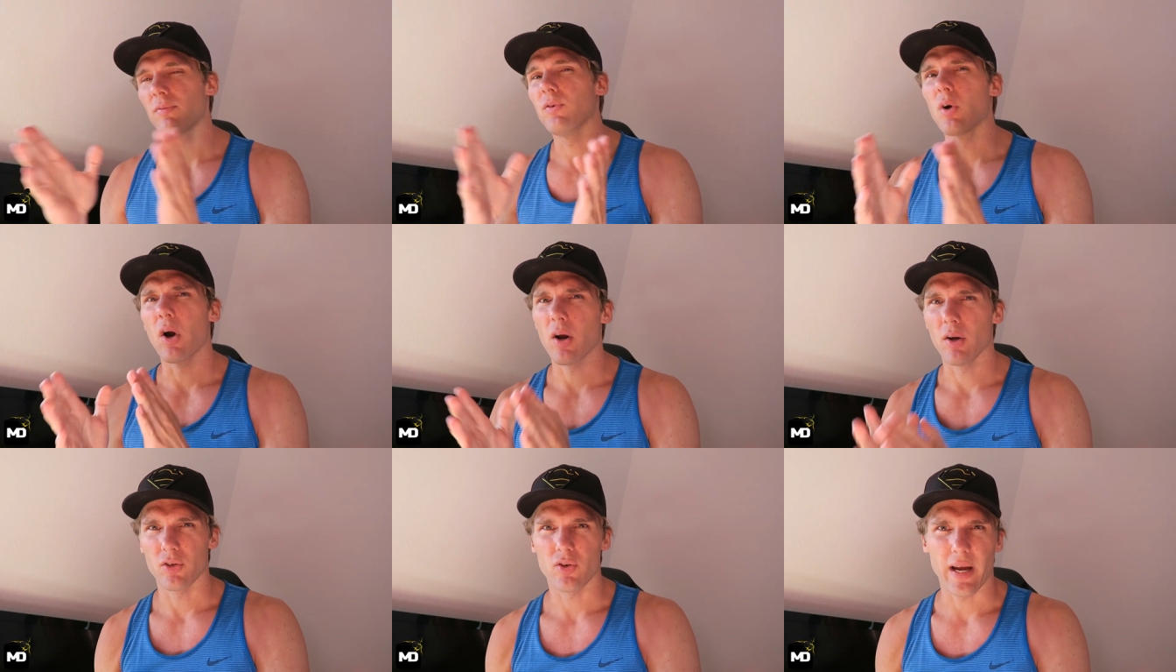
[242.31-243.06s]
if you
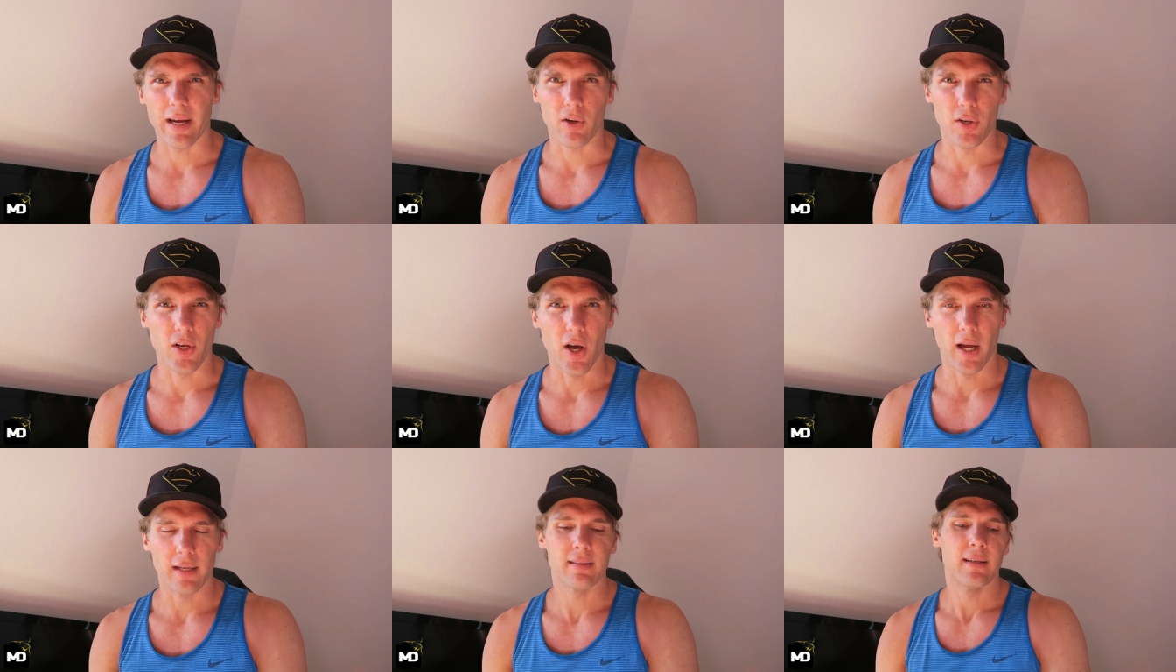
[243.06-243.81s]
are on track or
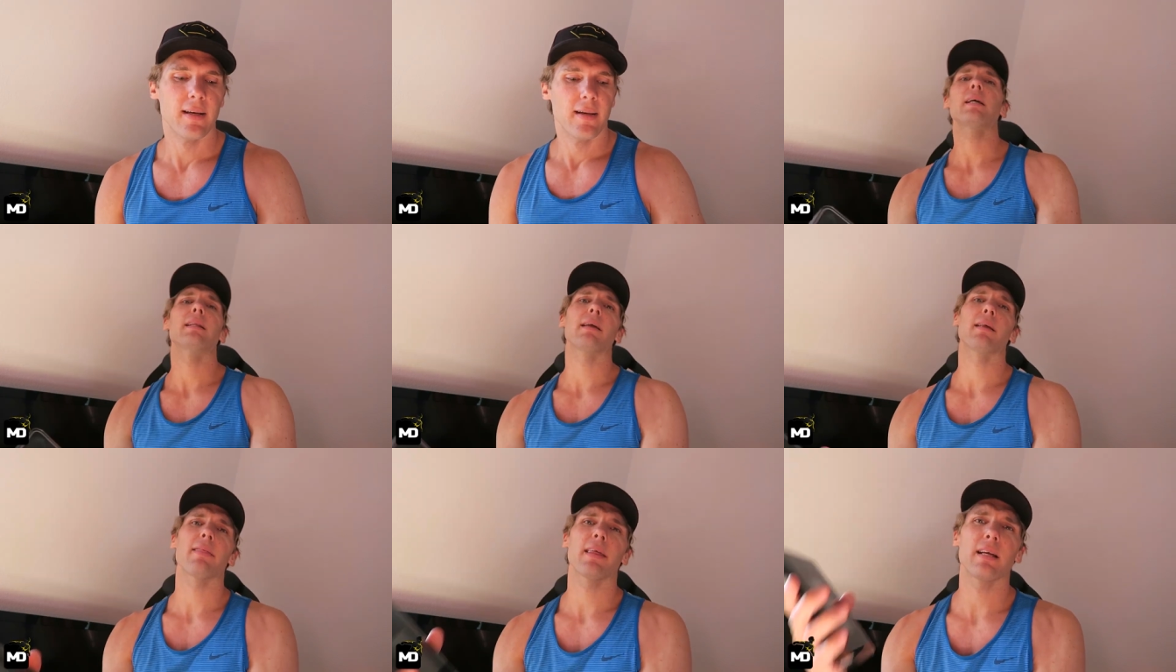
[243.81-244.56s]
not.
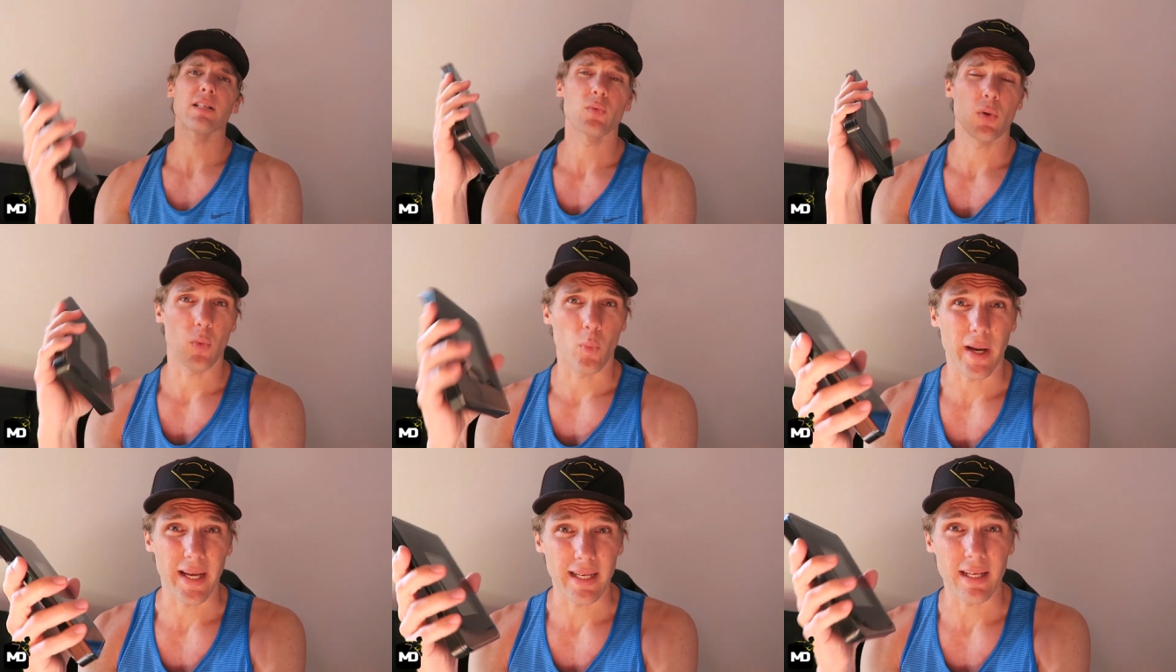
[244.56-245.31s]
Now the thing is with
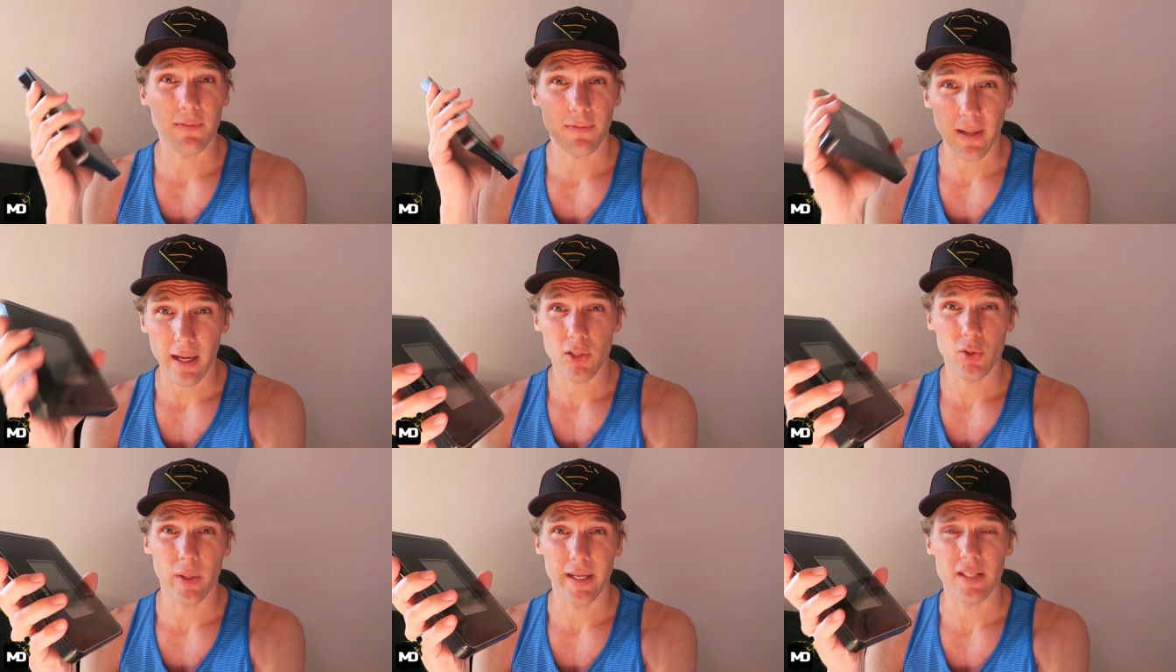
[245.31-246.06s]
weight, it
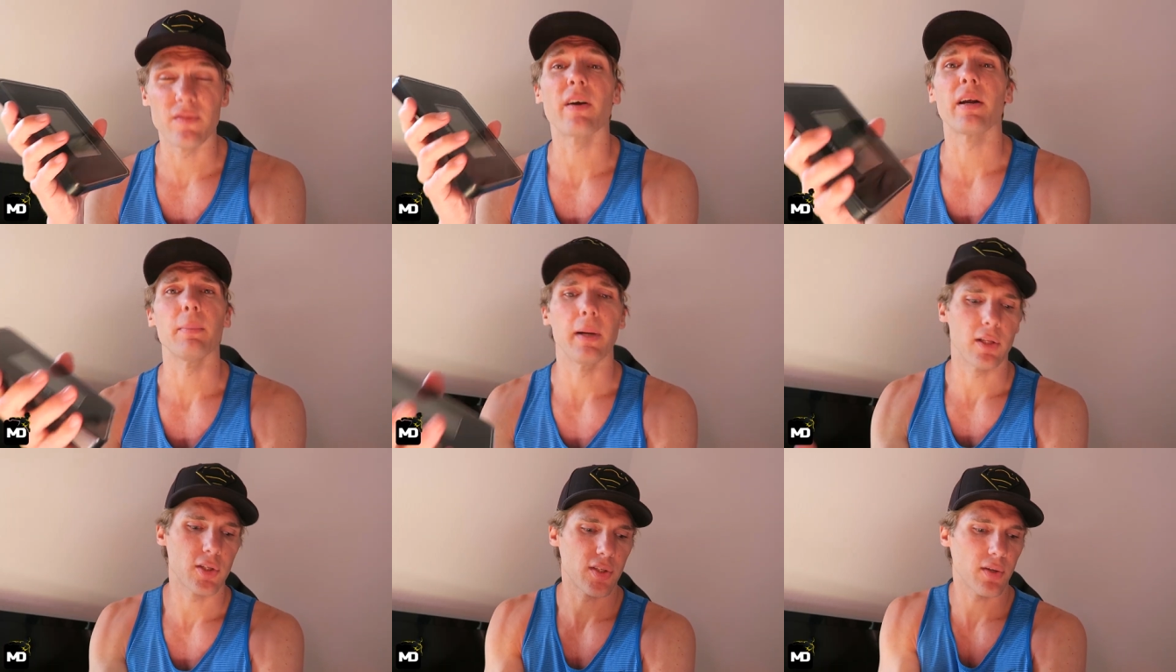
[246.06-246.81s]
fluctuates very much.